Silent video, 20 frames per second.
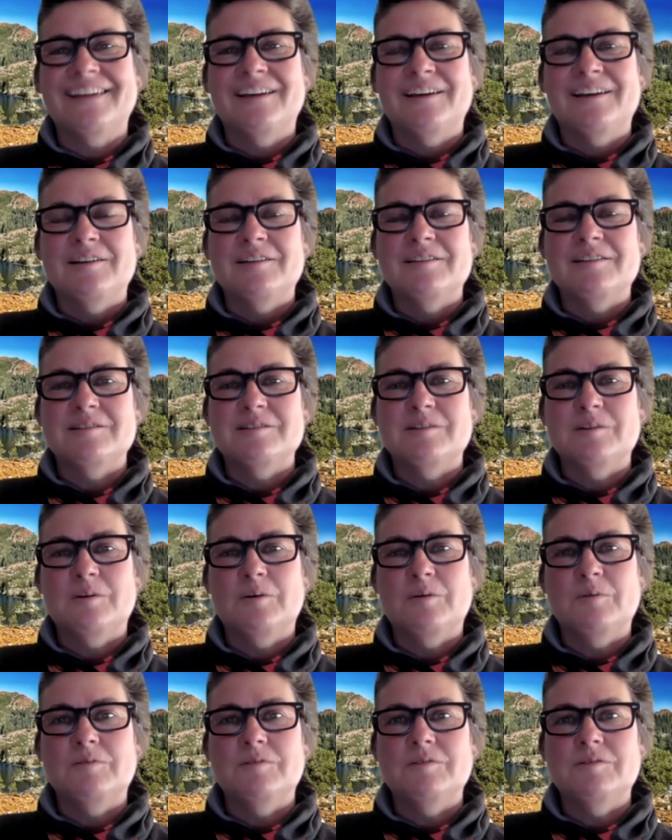
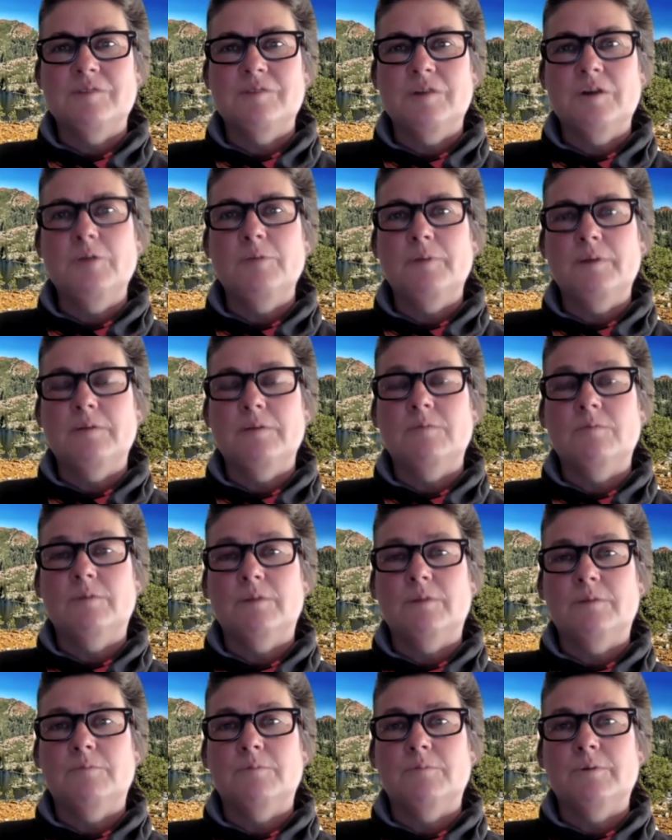So development
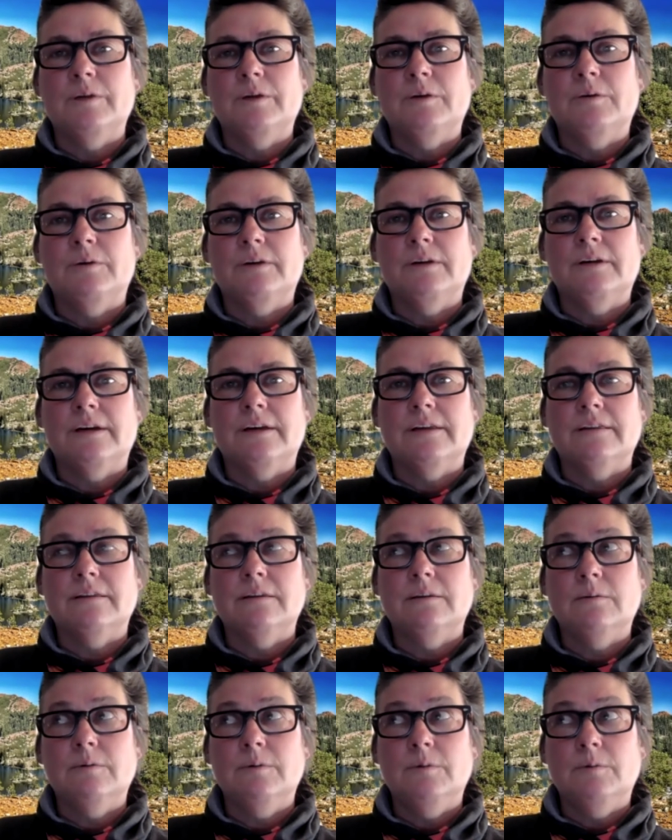went pretty quickly. I
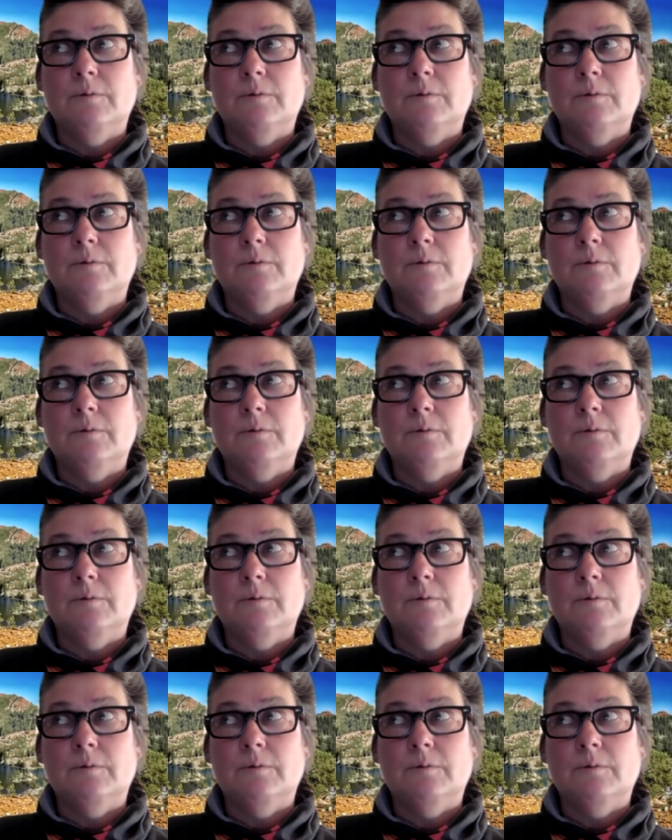think